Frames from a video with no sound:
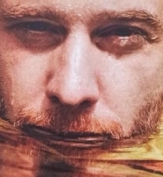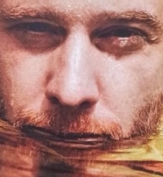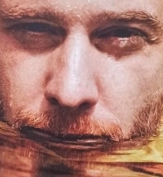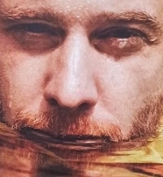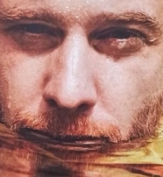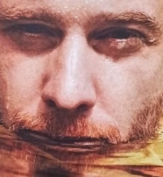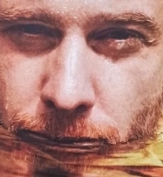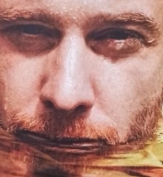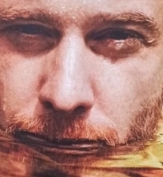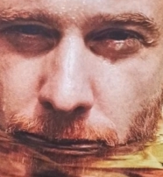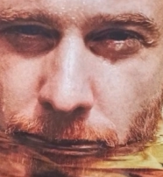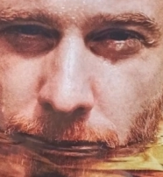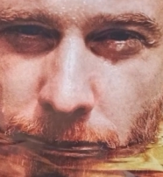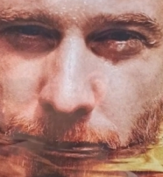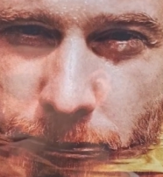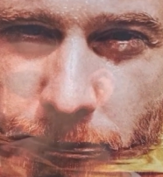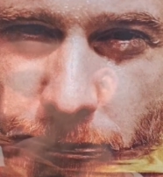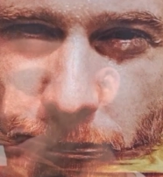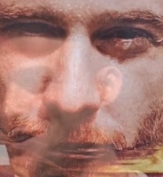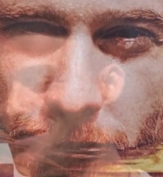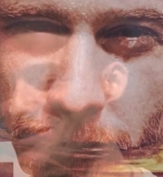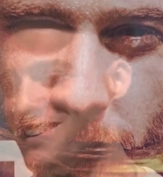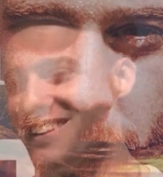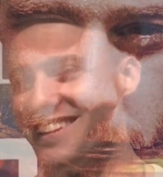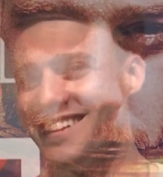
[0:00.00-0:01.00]
that means
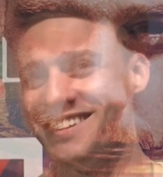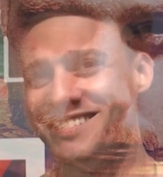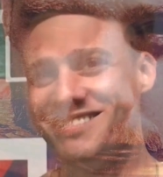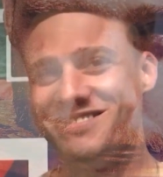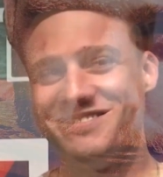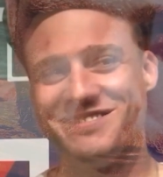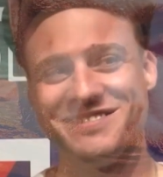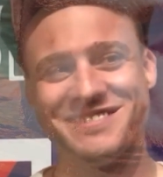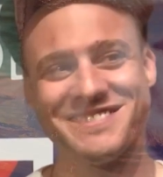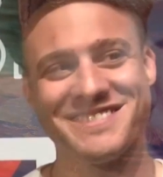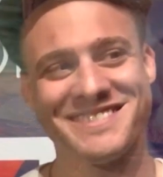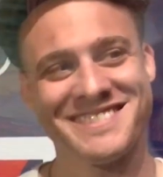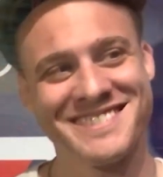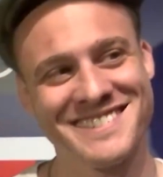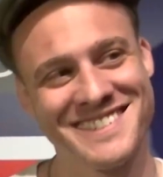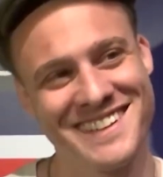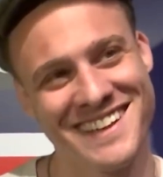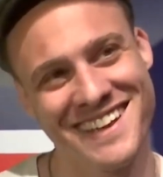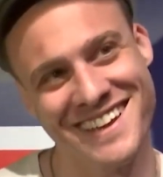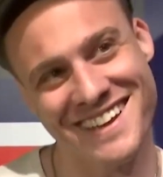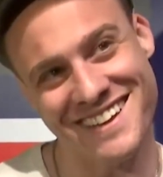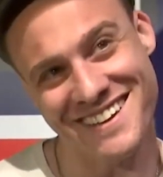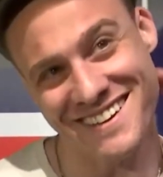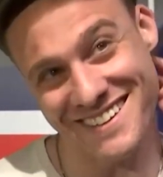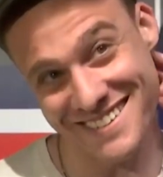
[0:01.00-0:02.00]
when something
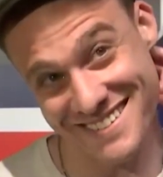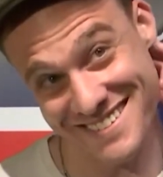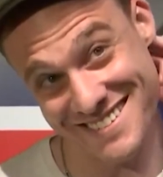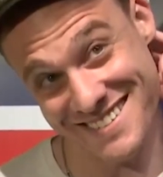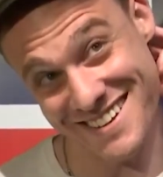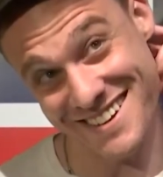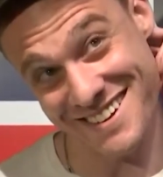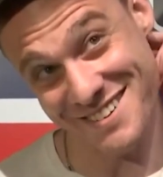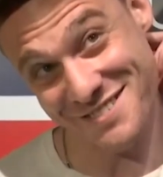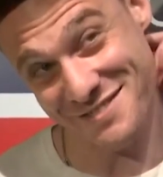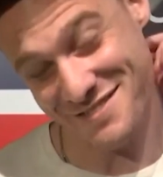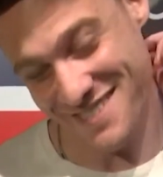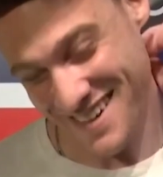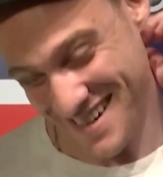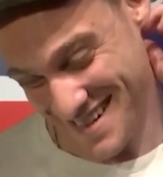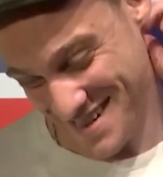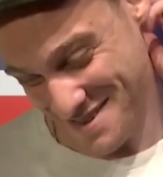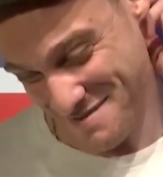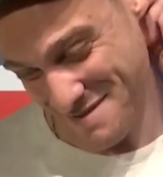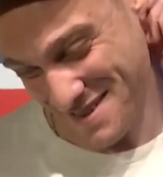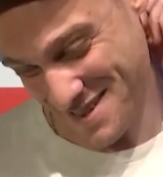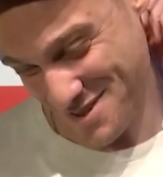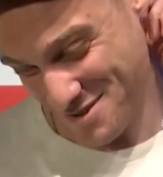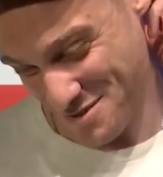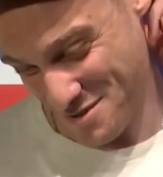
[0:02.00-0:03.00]
can get better?
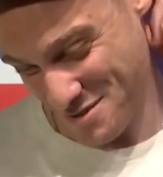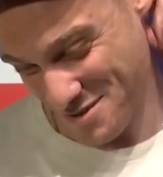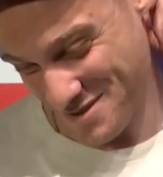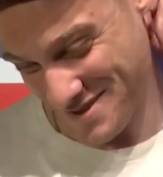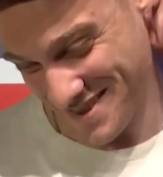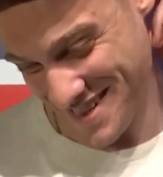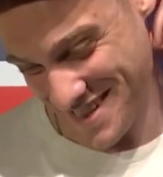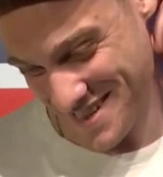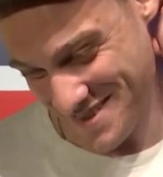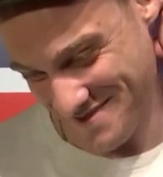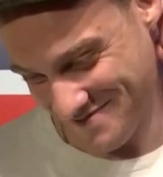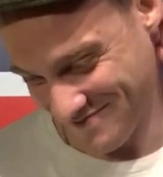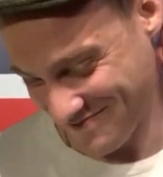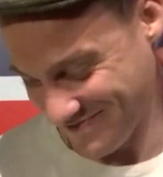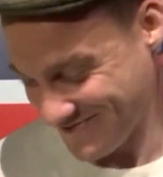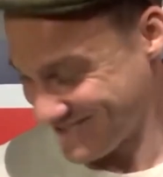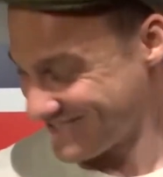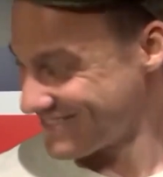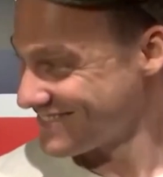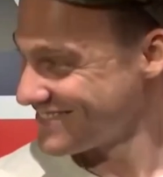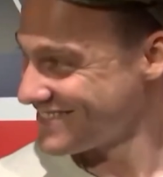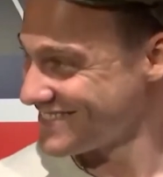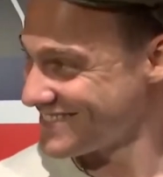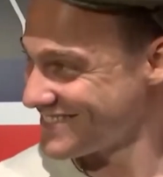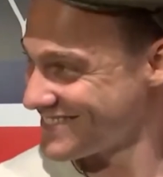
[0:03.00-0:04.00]
Why not?
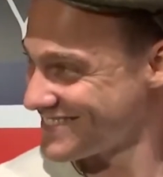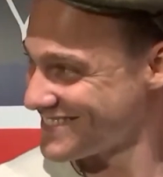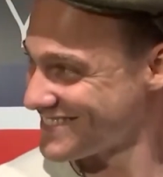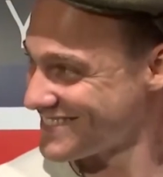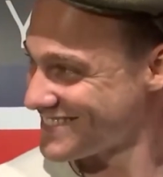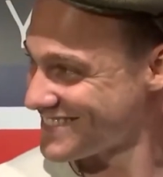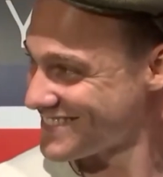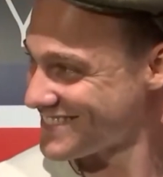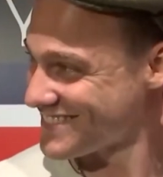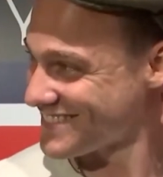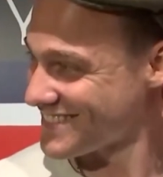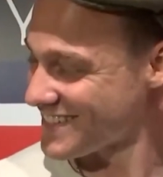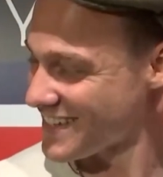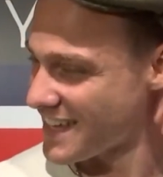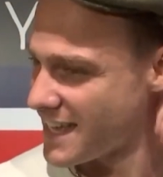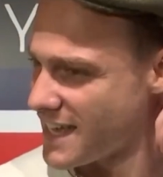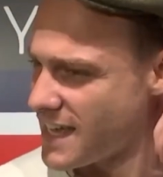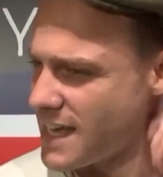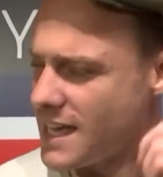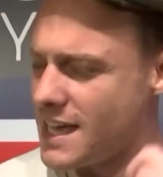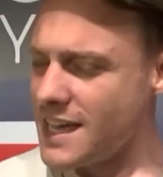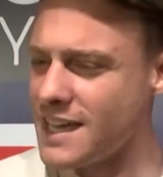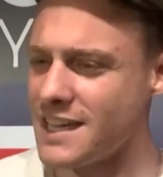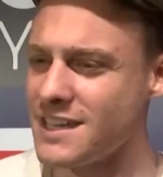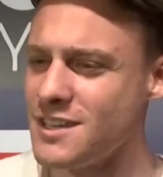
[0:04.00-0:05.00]
This is
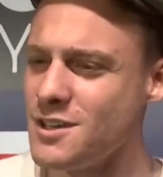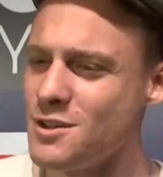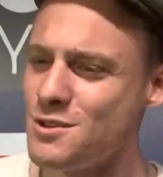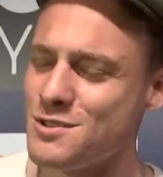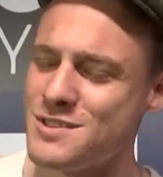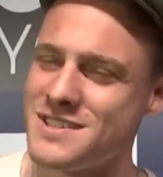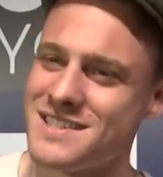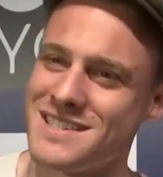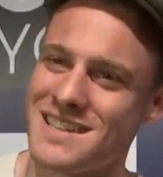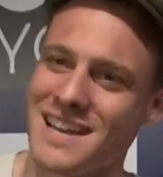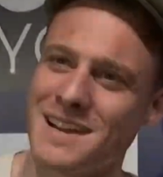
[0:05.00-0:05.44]
asking and thinking